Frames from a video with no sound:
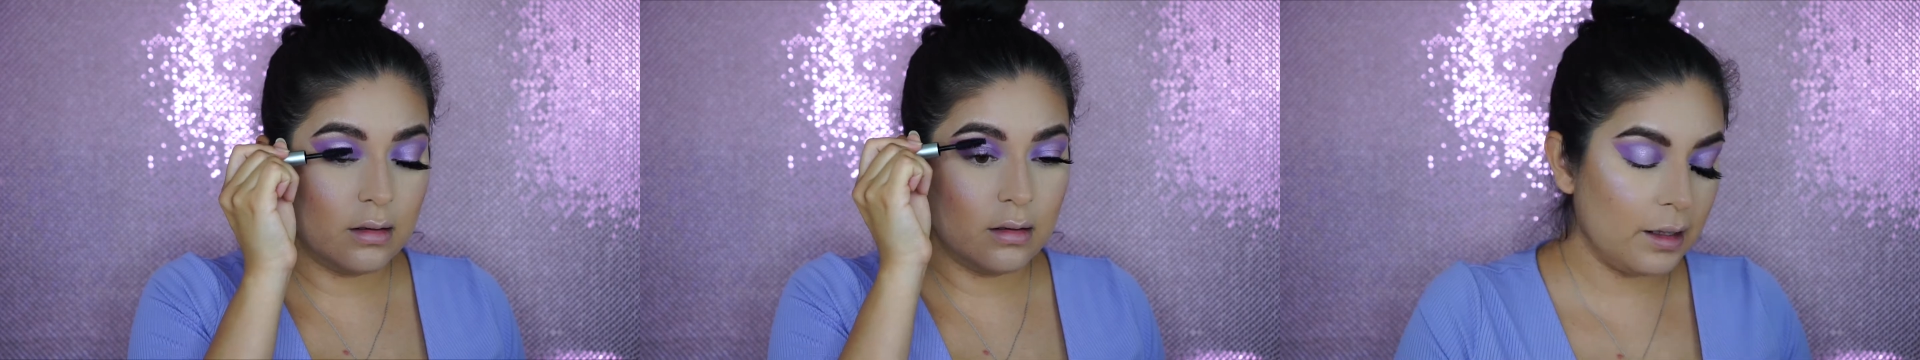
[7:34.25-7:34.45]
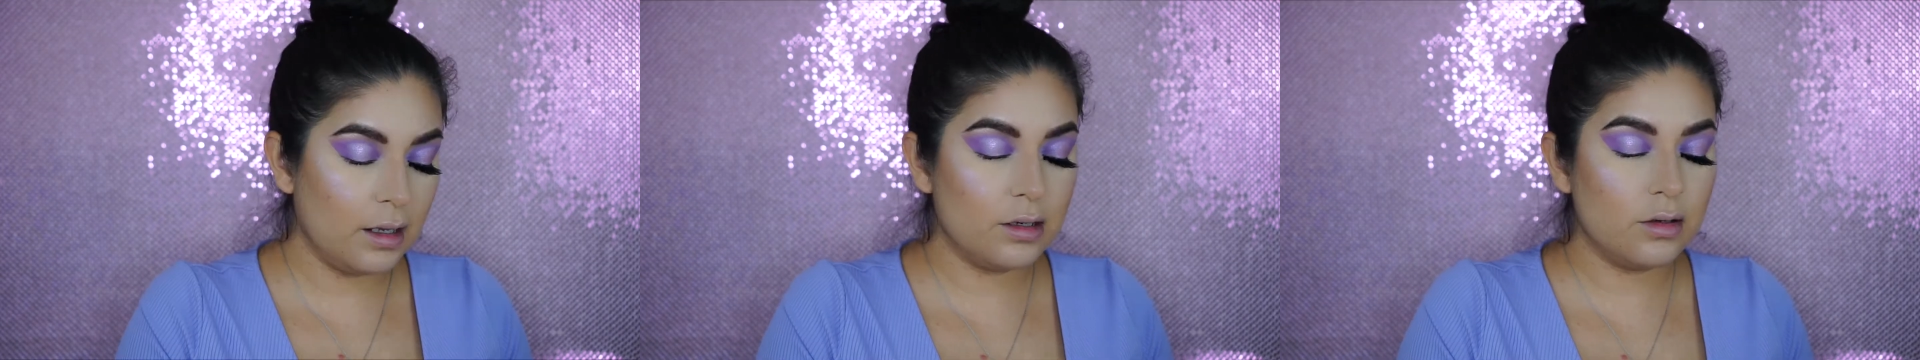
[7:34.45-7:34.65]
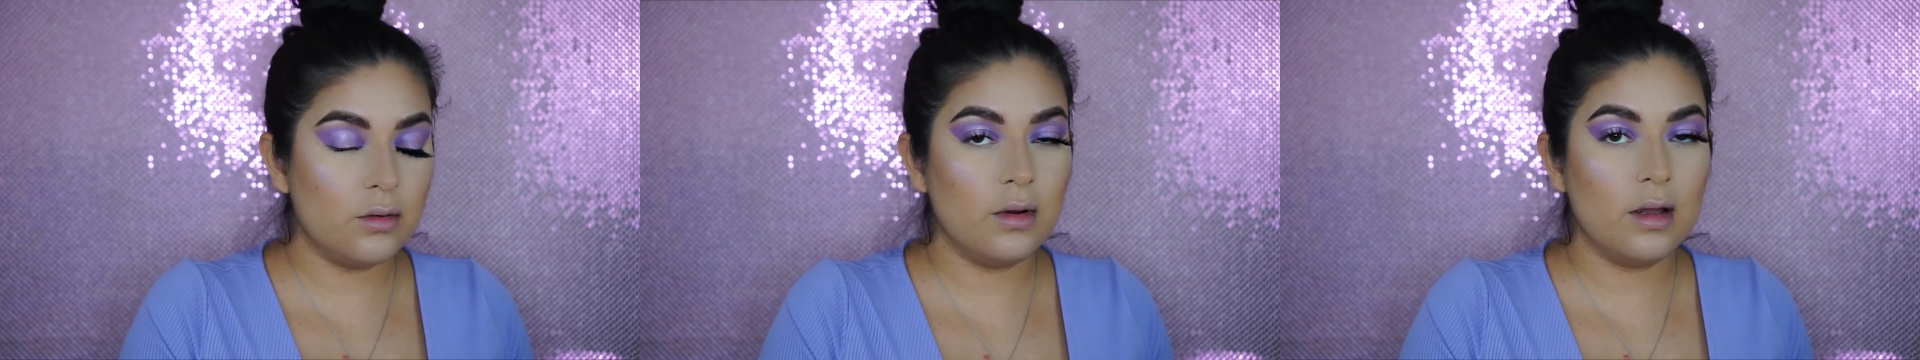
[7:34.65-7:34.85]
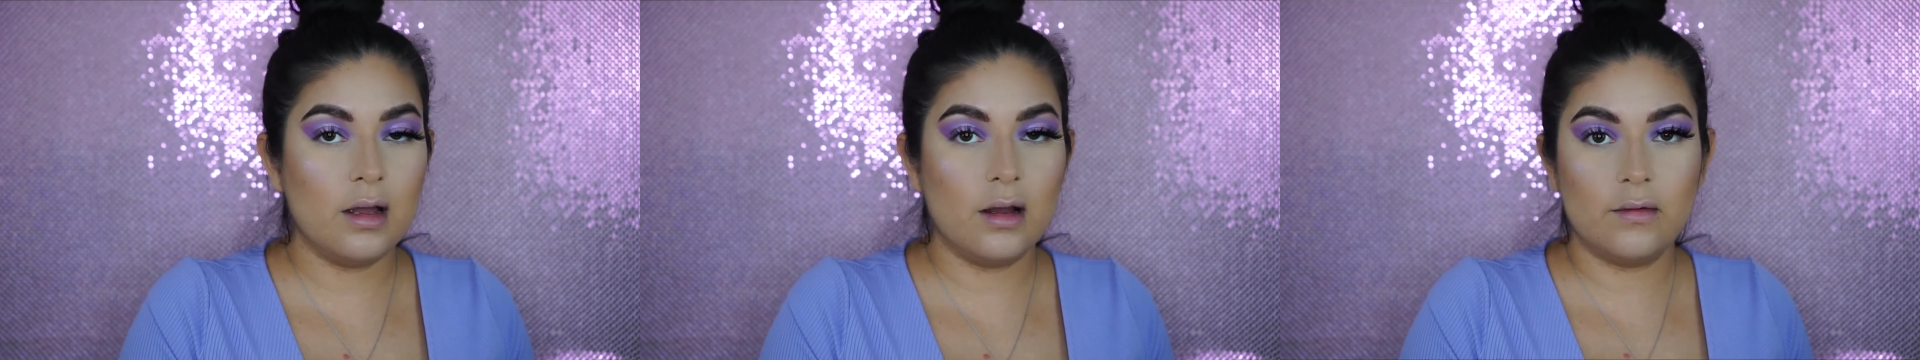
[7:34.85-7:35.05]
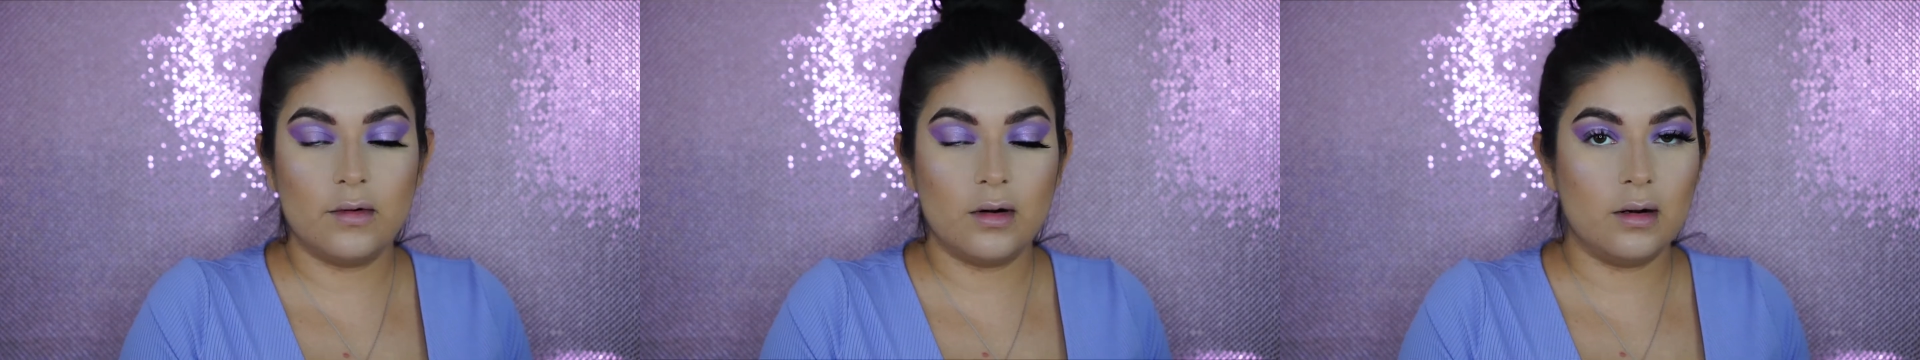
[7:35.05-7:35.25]
I don't
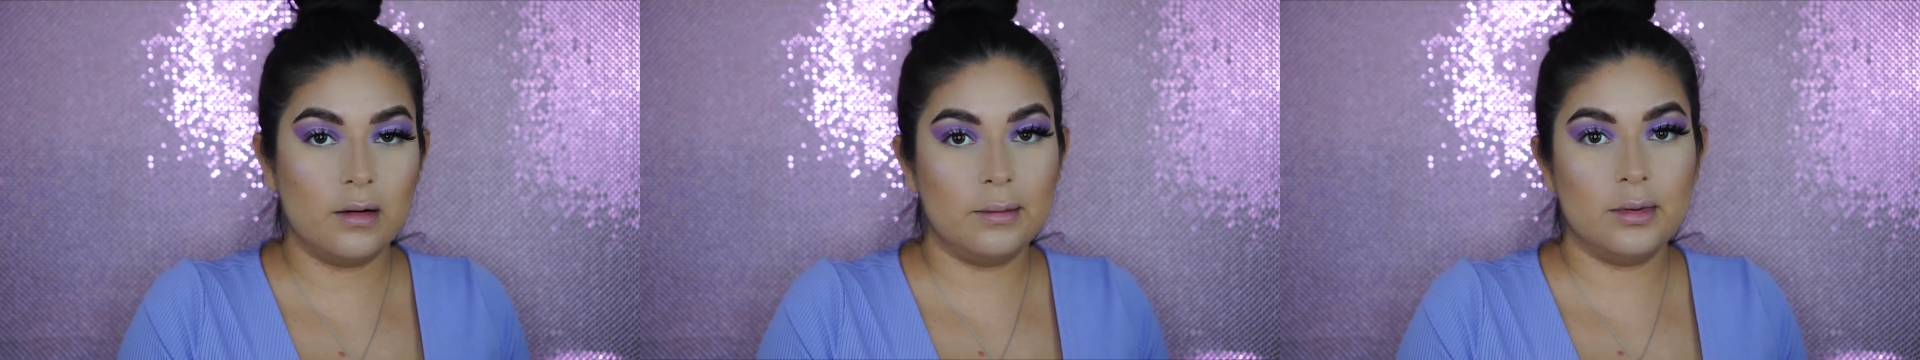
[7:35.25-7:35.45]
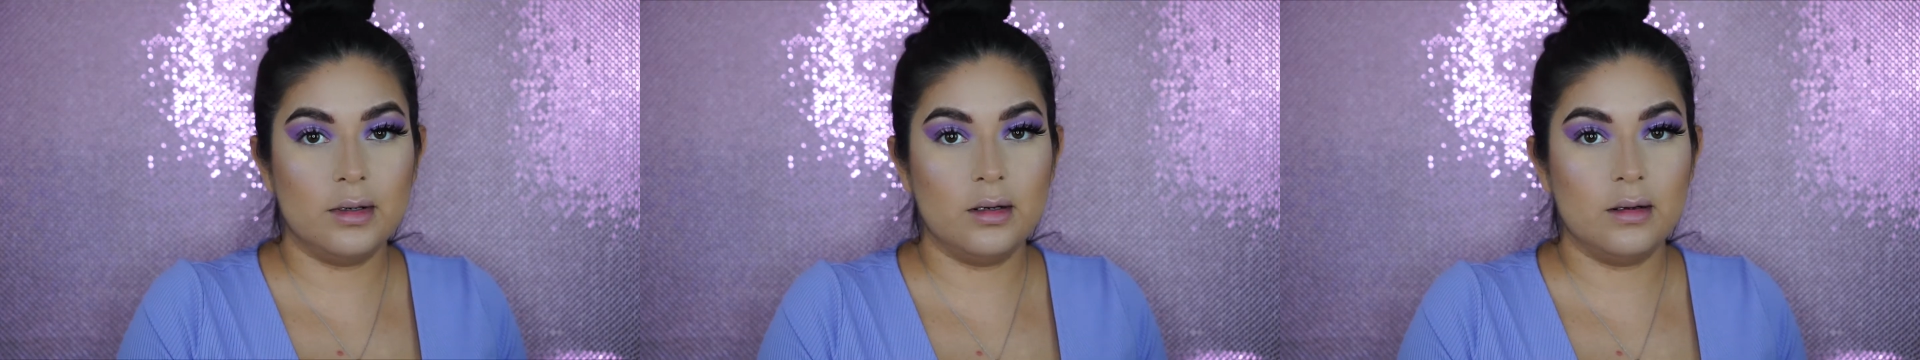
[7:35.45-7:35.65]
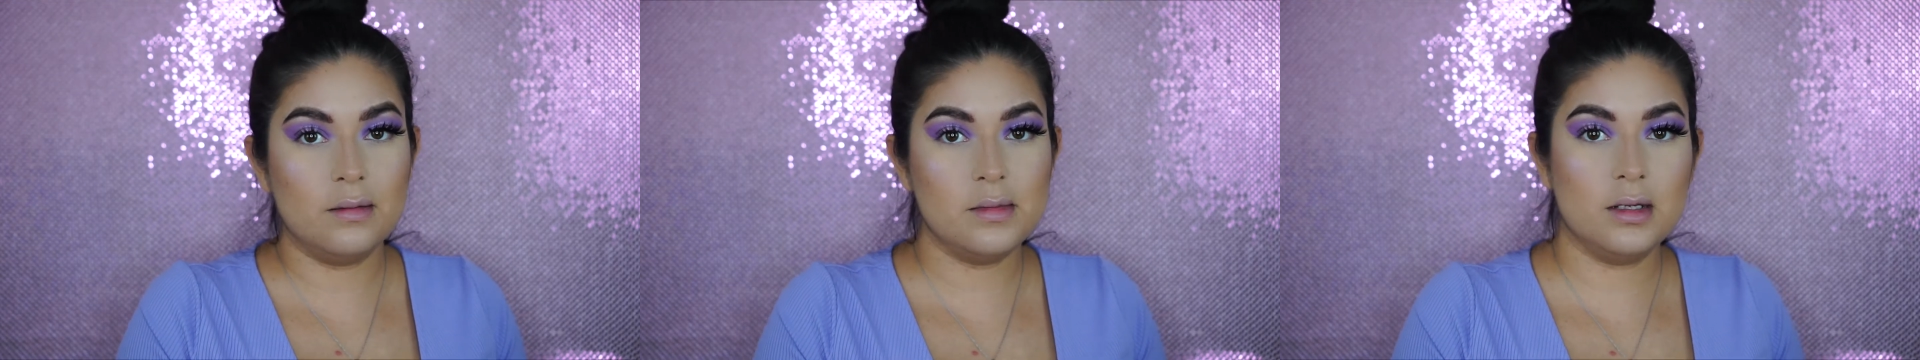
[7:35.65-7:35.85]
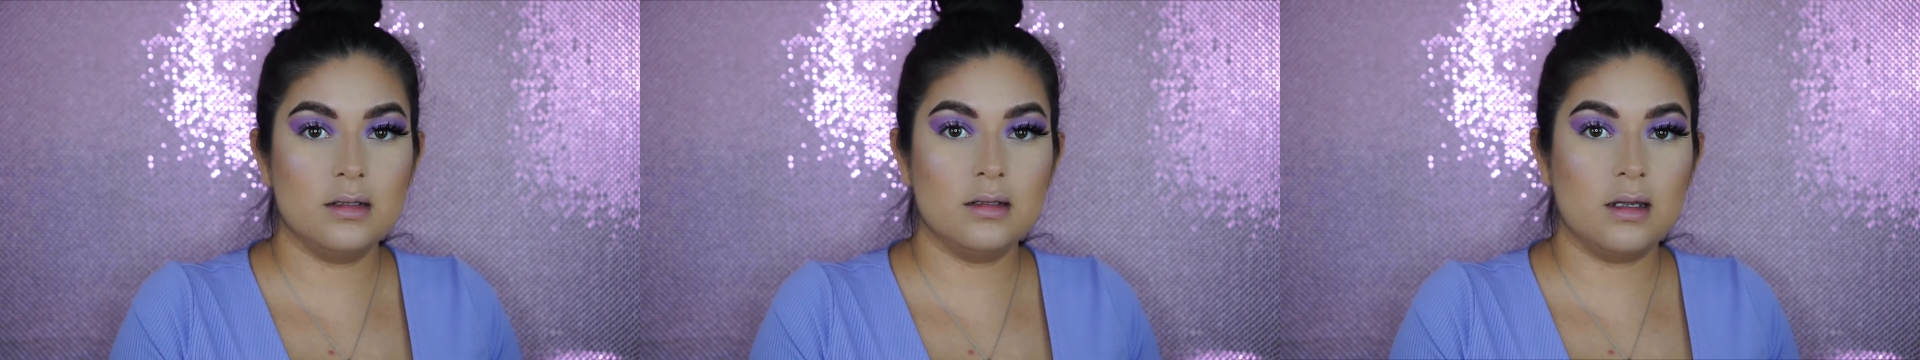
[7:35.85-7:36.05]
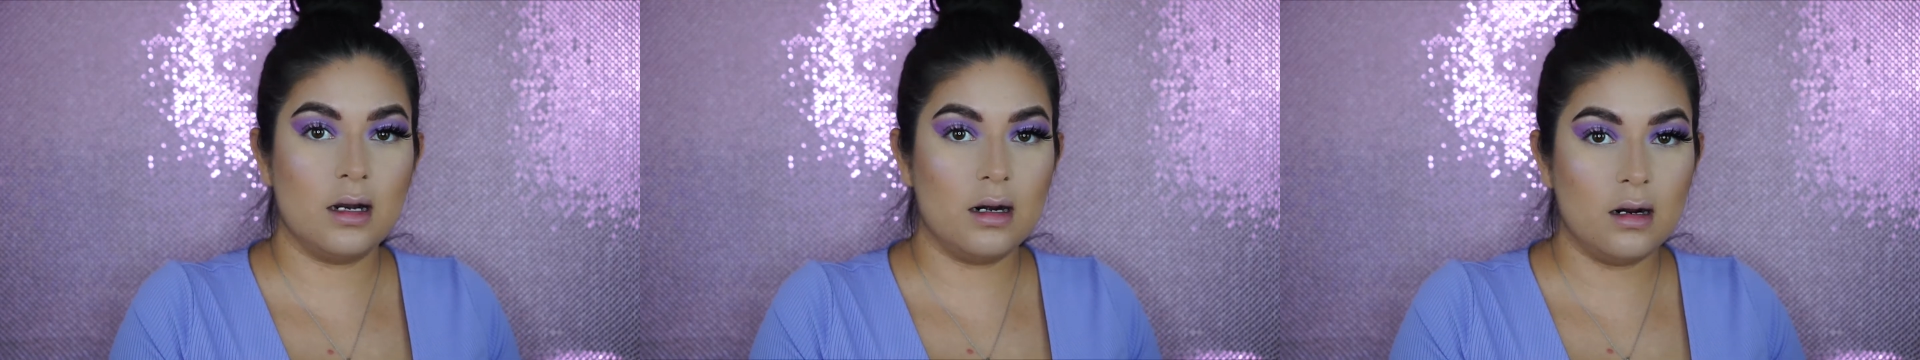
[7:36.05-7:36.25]
ever put
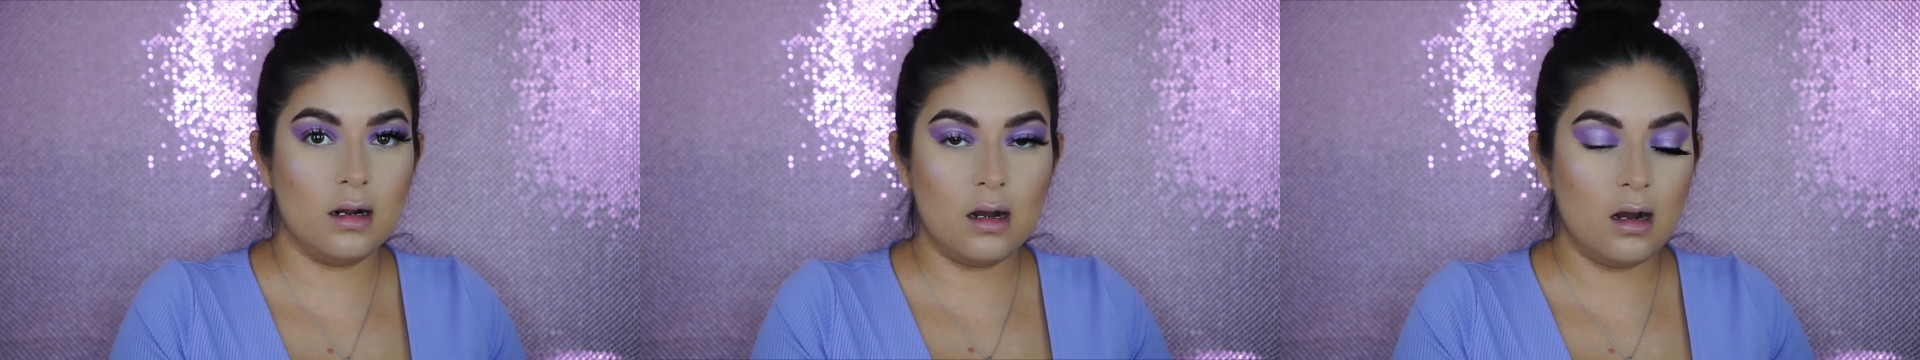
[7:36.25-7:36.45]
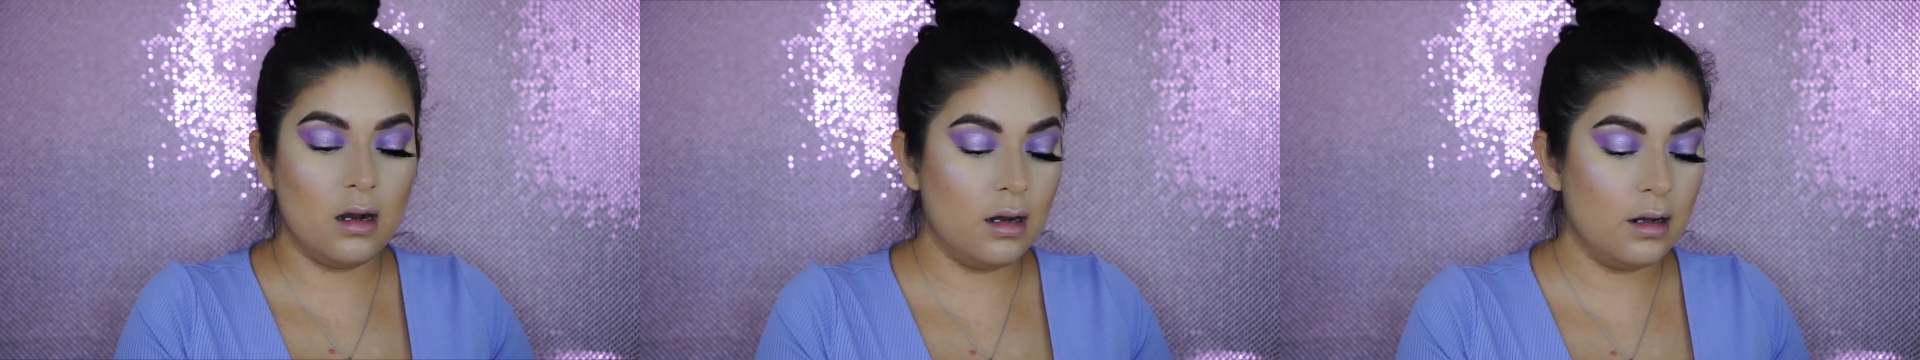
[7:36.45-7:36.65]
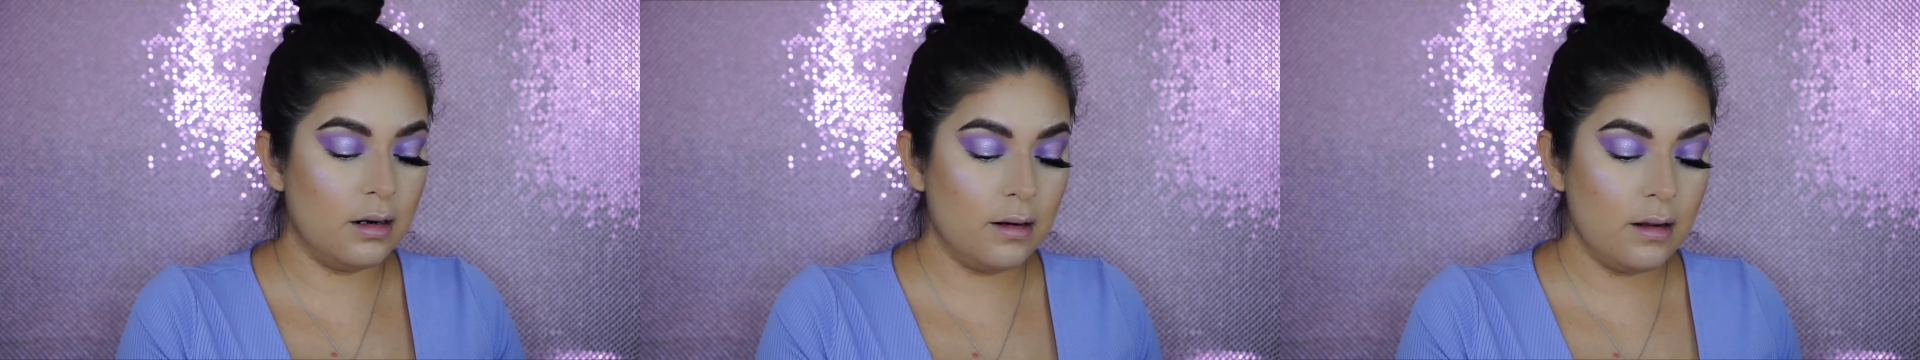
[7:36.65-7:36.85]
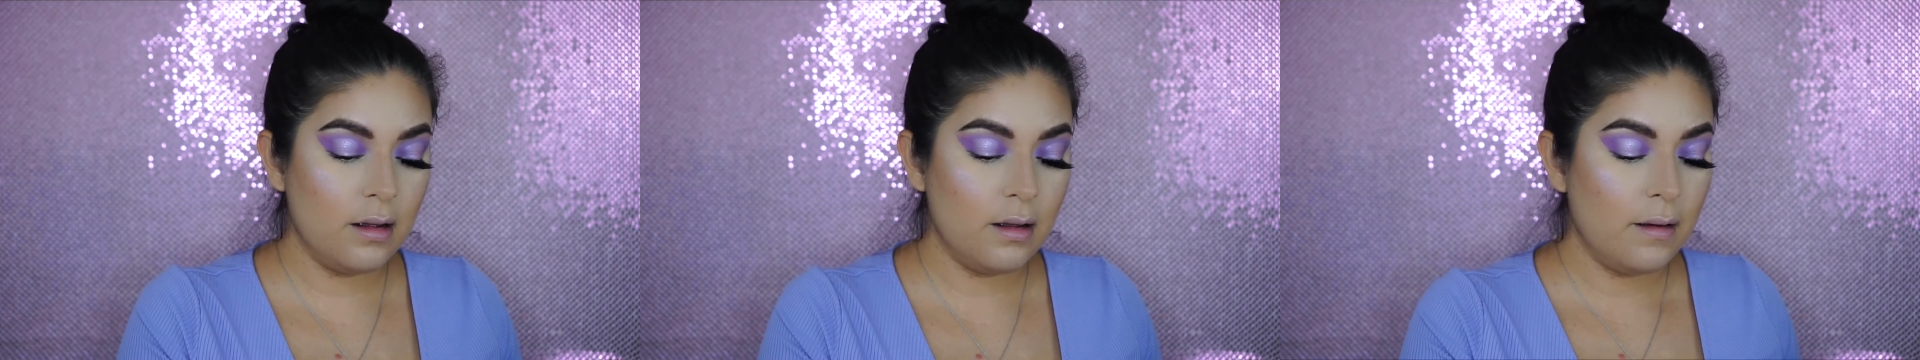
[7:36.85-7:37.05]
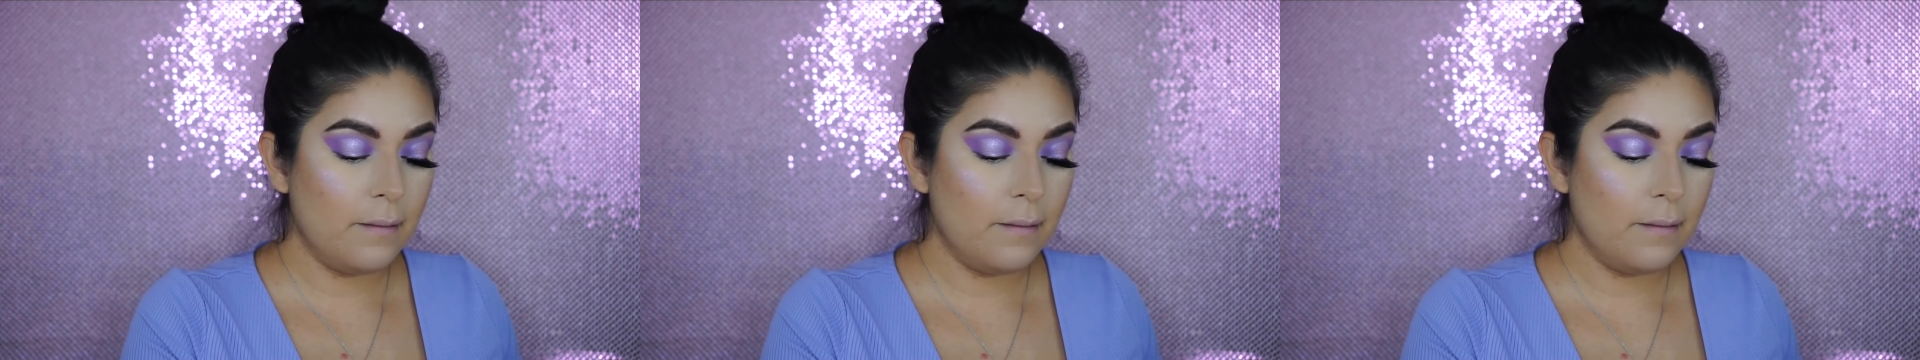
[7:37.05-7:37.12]
mascara on